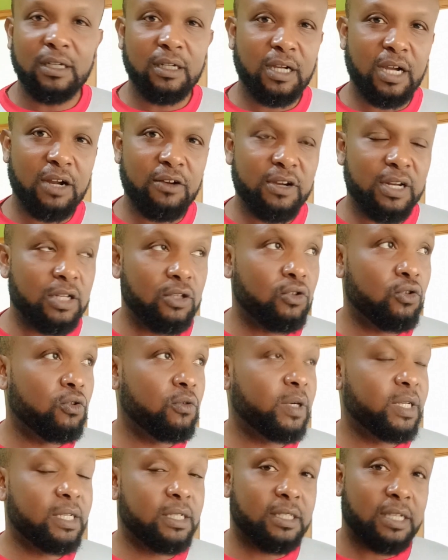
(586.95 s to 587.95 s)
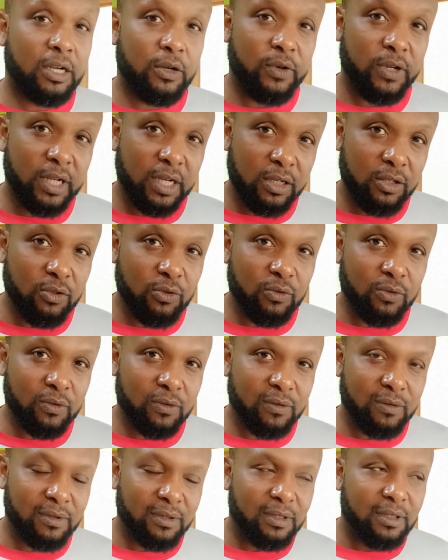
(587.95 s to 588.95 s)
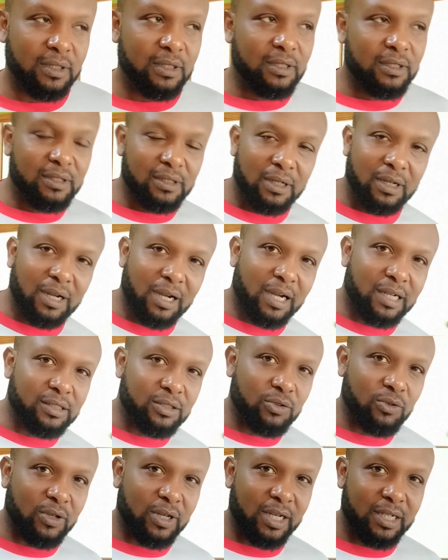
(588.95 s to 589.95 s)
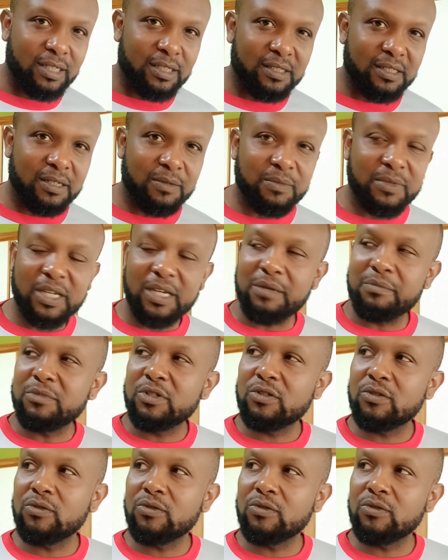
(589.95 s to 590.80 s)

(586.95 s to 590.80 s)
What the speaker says: I can't really do what this is going to do and talk at the same time.